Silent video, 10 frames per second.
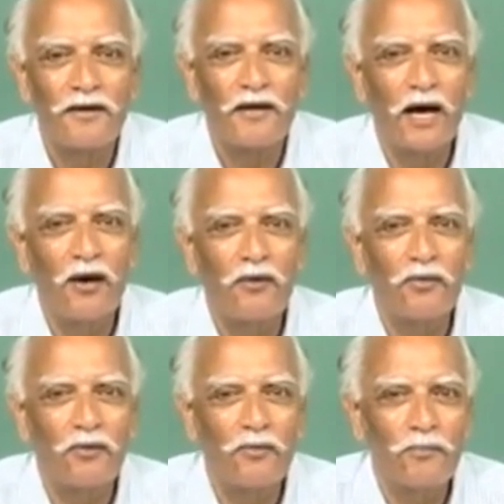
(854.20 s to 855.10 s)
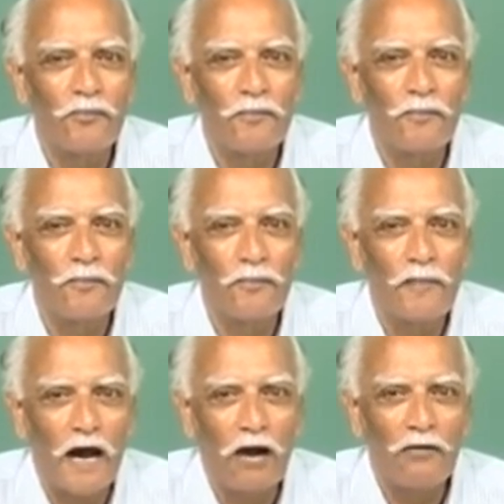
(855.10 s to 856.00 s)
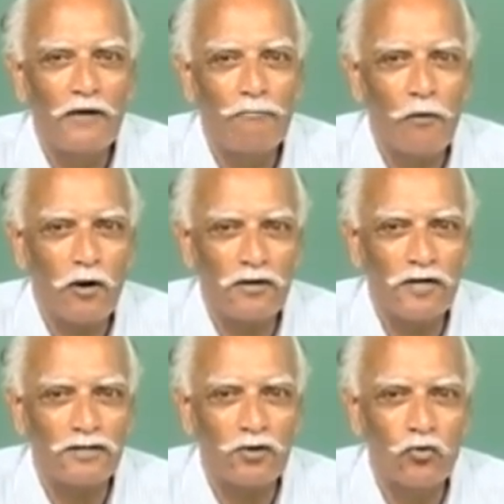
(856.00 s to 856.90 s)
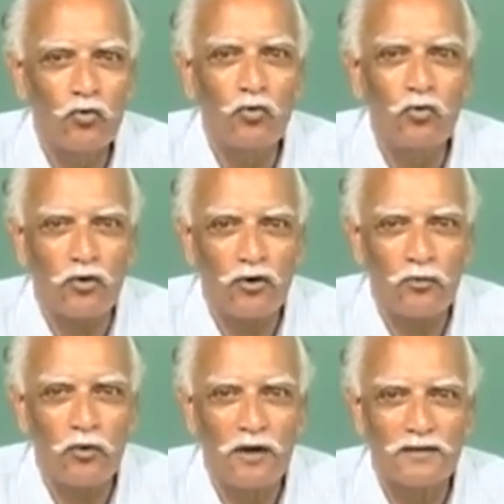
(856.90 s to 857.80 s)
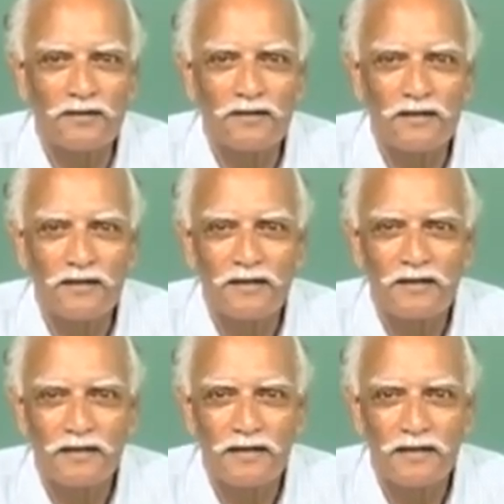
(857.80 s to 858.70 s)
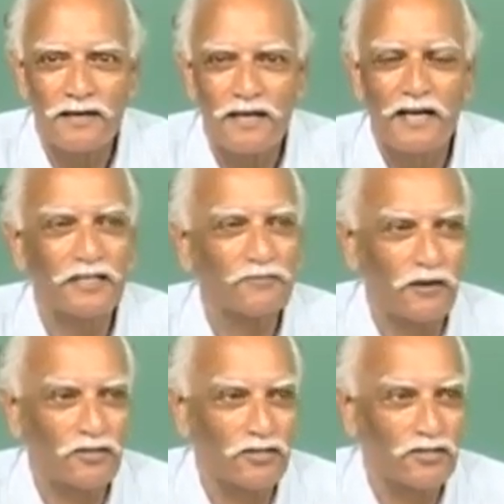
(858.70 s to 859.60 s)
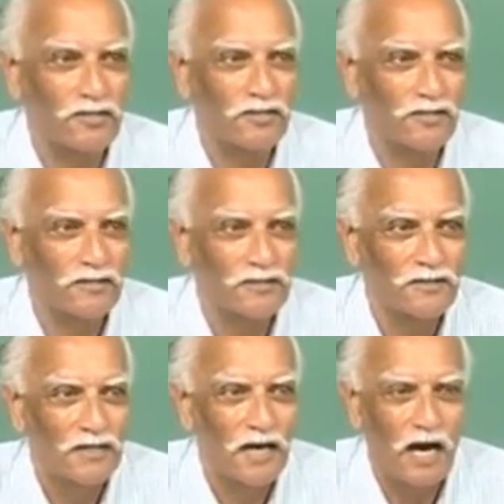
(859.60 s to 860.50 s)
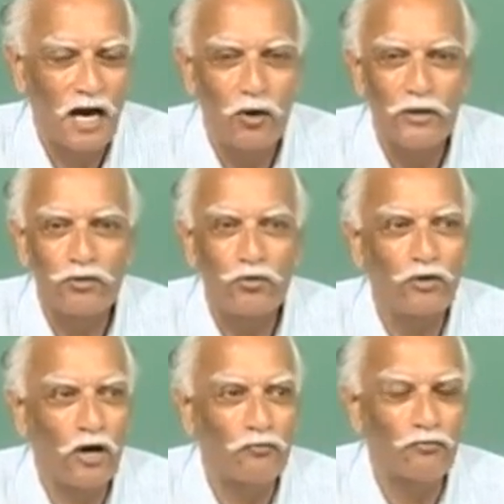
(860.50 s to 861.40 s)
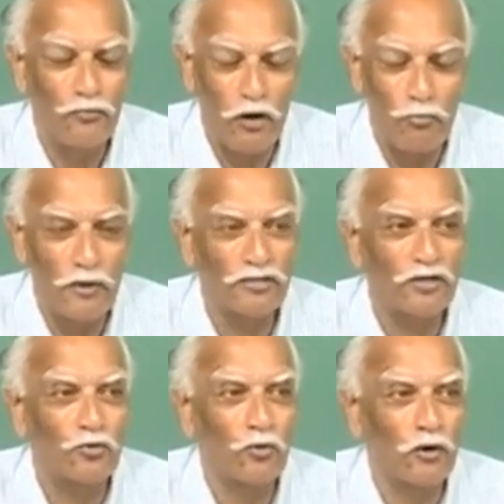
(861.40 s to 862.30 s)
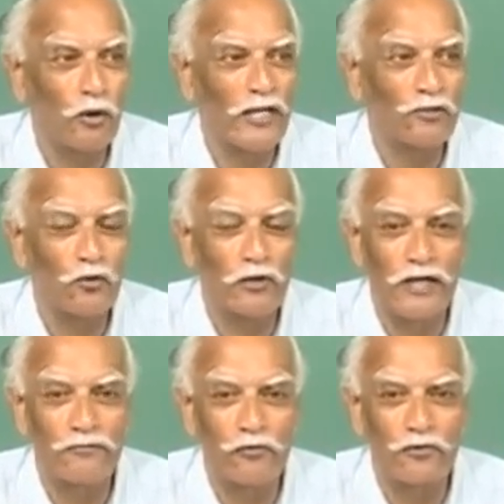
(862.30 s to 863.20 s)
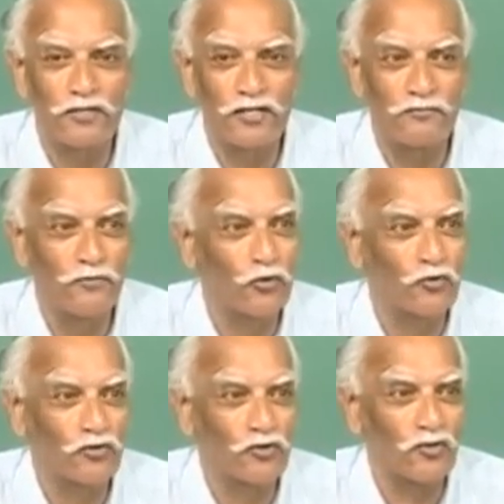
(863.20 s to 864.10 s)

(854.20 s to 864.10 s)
Now, how important the Ur was in its functions? how it could how, how much it could enforce its views